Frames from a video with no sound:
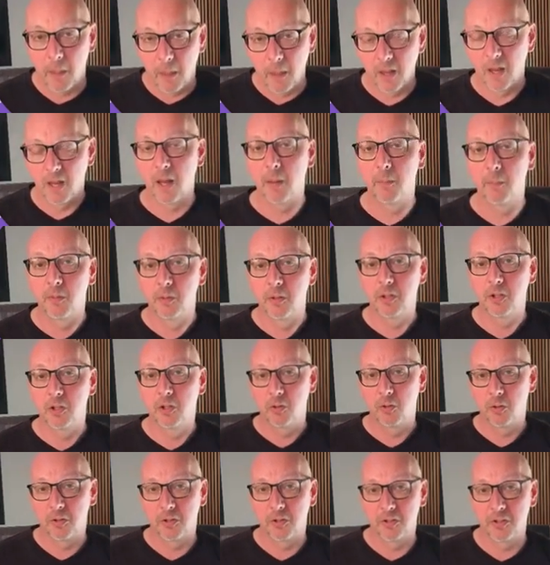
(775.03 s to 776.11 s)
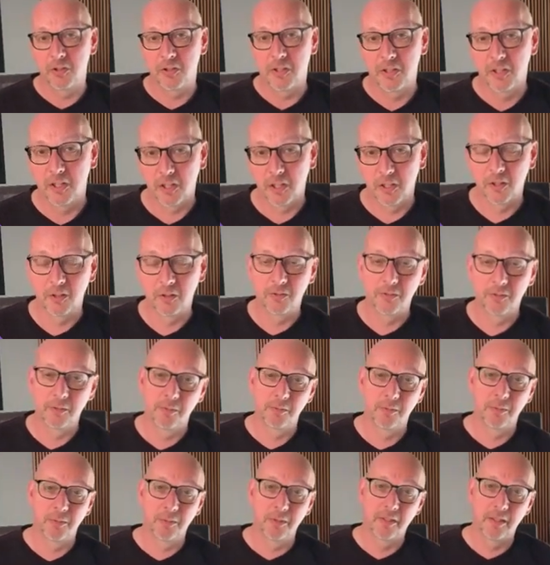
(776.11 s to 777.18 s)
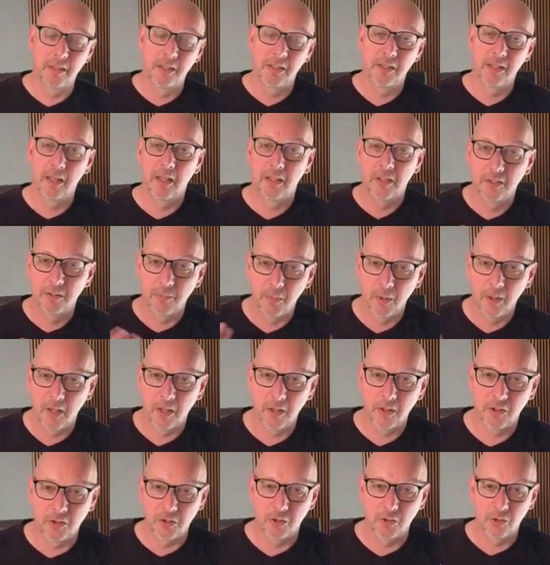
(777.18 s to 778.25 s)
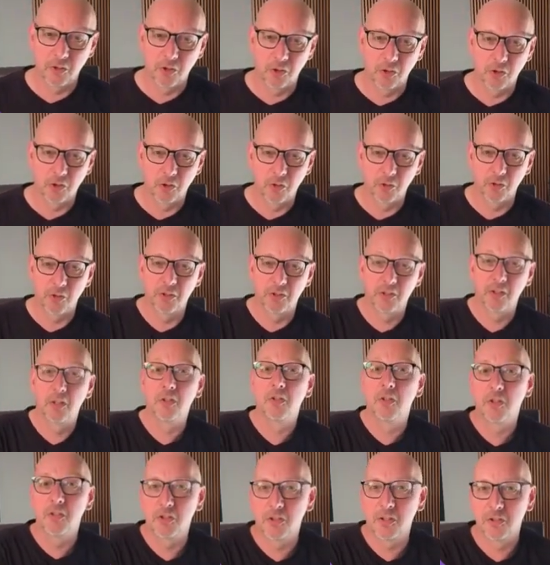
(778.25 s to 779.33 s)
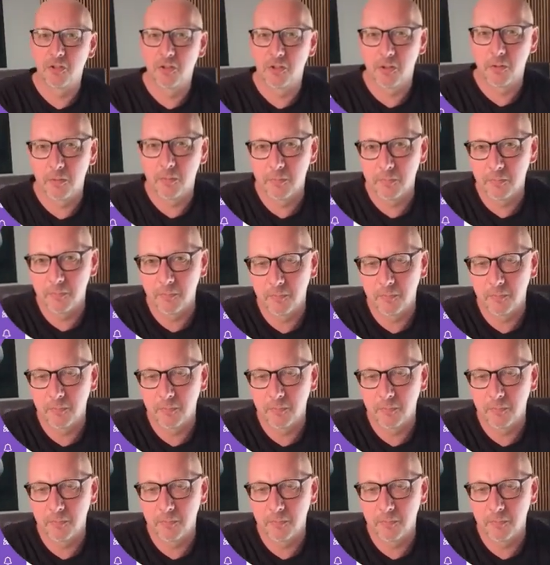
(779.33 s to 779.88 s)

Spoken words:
I'm curious to see if this inspires you to use such a system